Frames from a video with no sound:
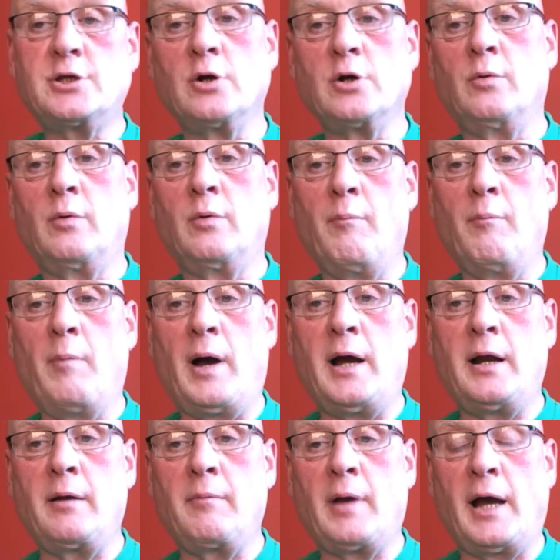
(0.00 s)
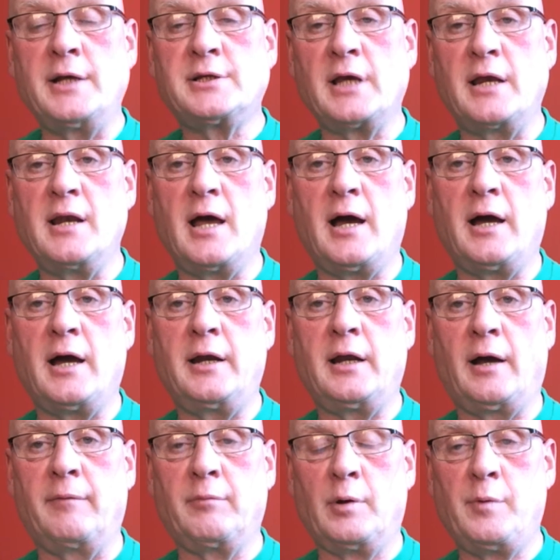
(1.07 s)
so I say nine.
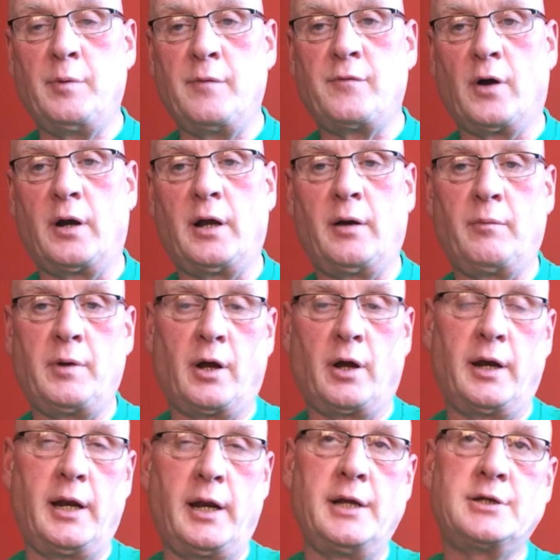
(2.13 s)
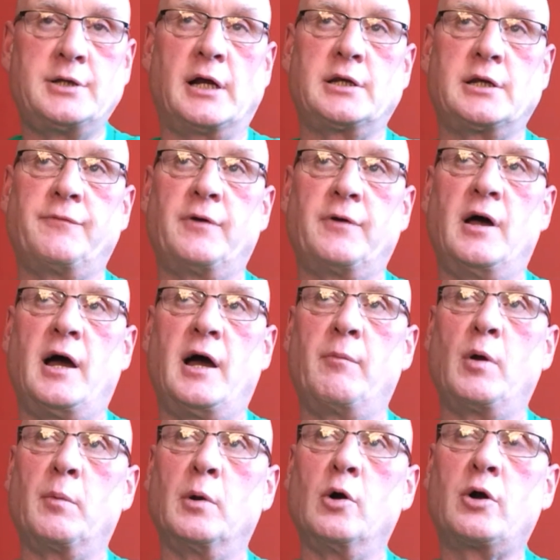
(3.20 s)
We've got an age category for nine.
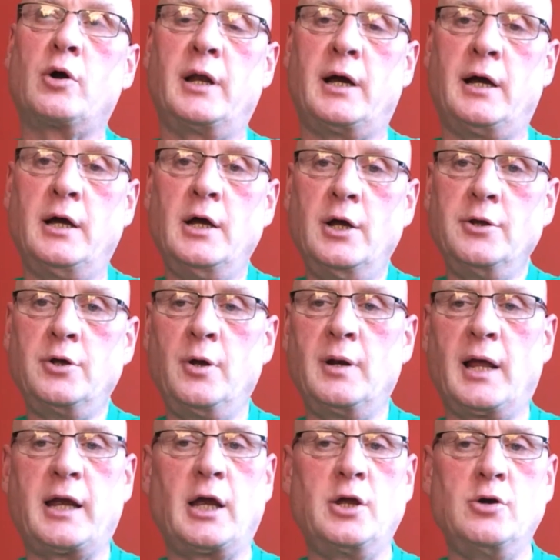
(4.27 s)
We were looking at doing like a